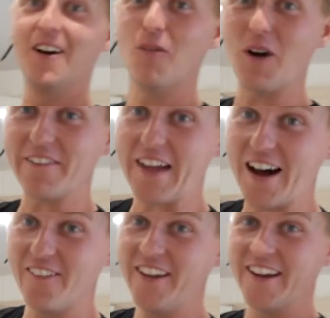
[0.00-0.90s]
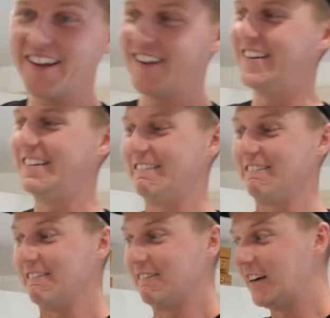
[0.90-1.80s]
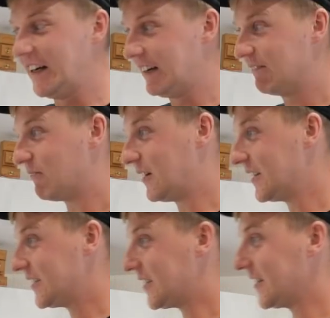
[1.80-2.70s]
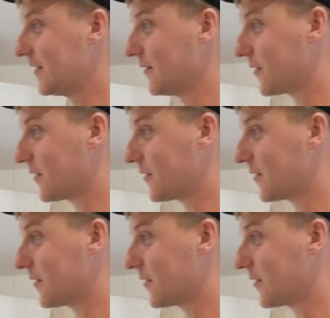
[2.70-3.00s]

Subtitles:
one down. One, two,